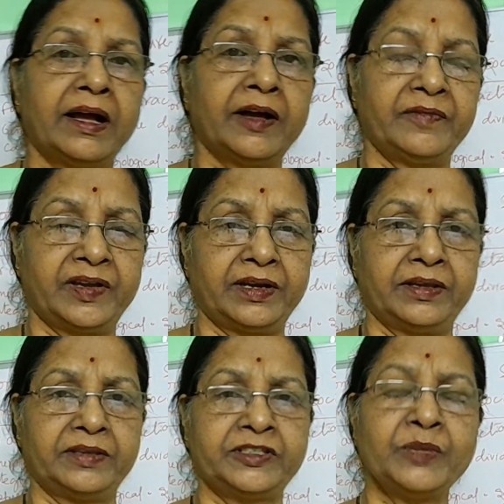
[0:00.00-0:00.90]
our
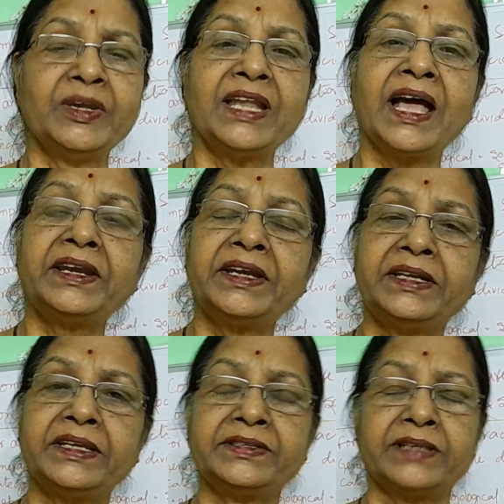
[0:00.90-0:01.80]

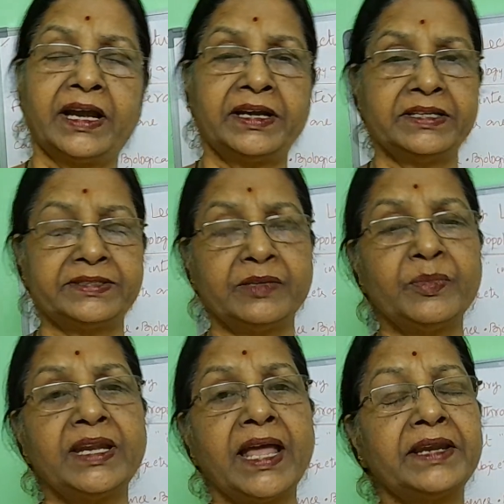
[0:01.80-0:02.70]
similarities and
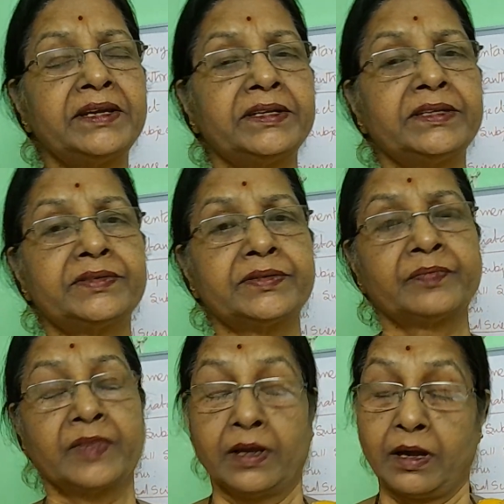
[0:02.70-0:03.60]
dissimilarities,
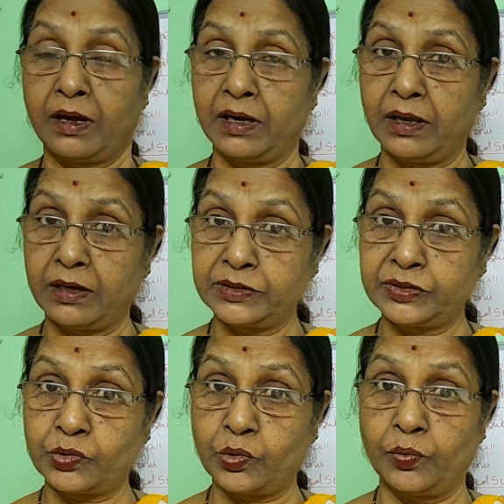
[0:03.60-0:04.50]
and
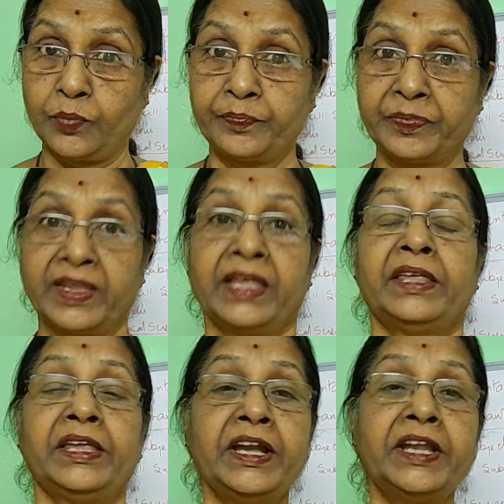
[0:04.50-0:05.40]
also
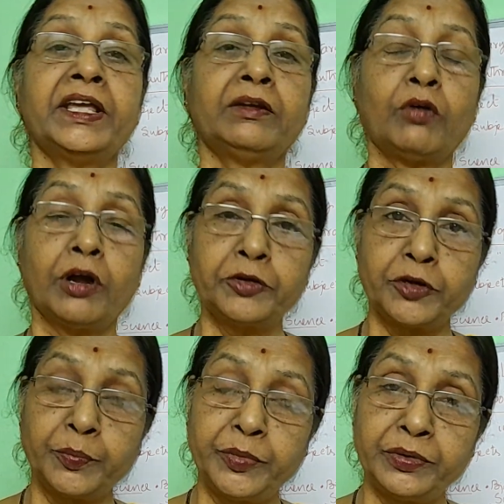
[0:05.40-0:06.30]
Indian
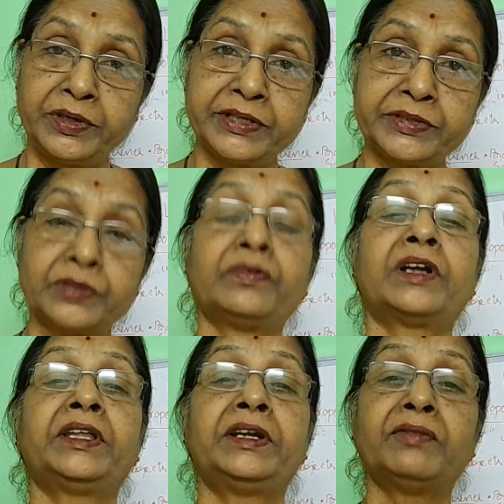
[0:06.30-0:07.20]
contributors for
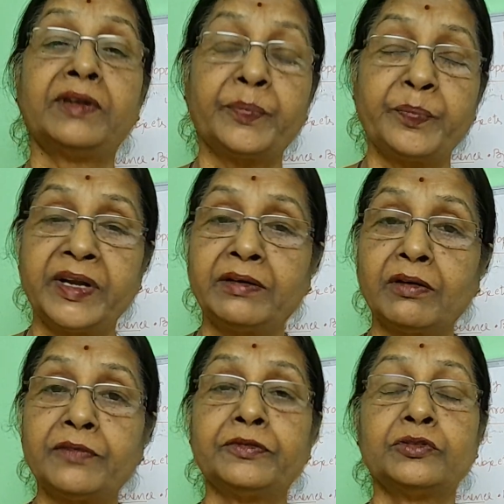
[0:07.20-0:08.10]
the development
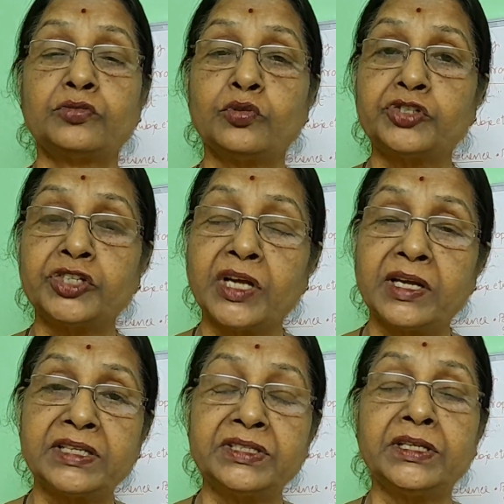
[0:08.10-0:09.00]
of
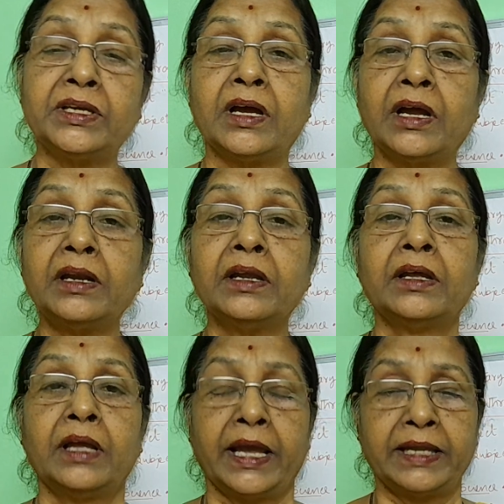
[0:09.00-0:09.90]
sociology and
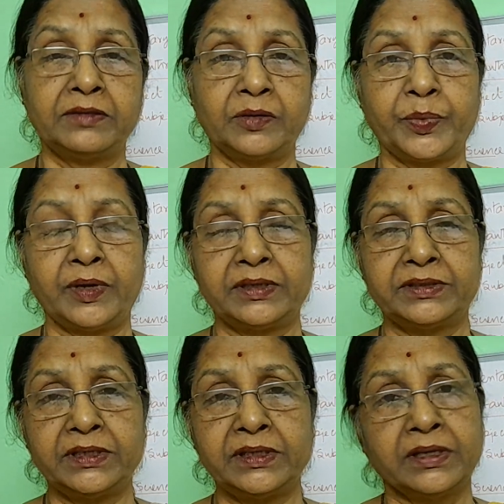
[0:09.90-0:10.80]

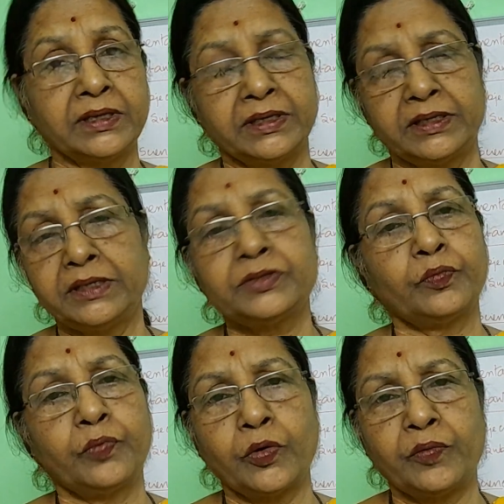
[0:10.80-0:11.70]
anthropology is
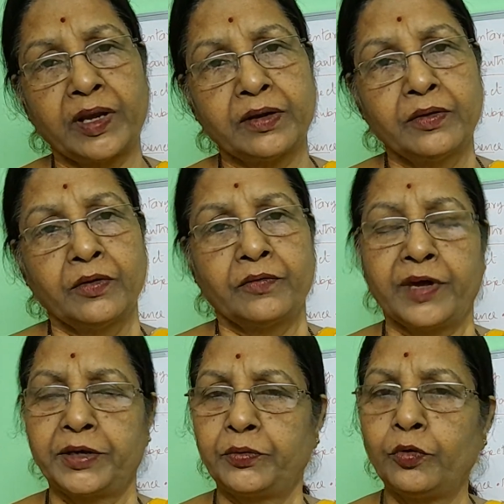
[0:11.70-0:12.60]
over.
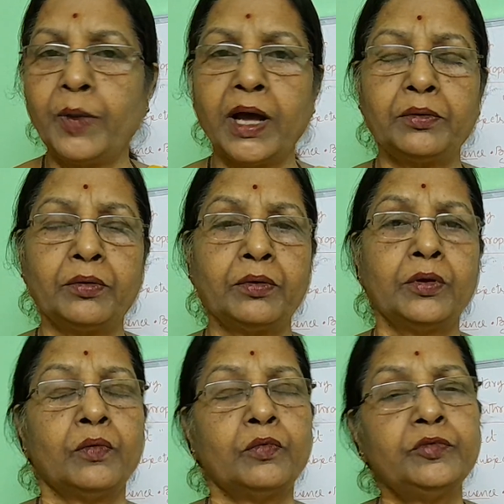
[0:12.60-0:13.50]
For tomorrow,
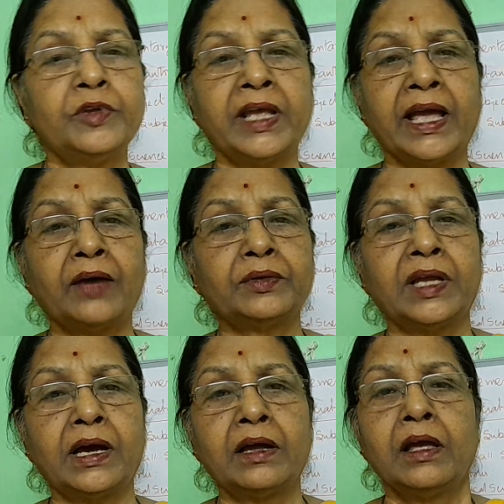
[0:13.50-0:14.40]
we will have
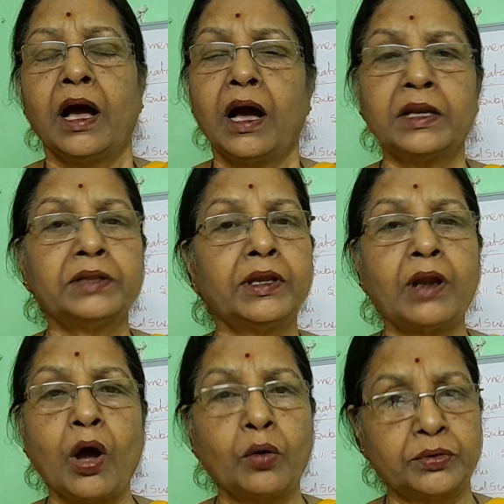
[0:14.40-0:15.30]
the
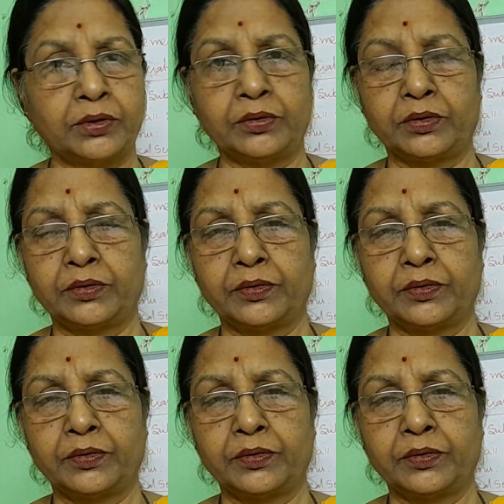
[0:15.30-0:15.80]
another outlook,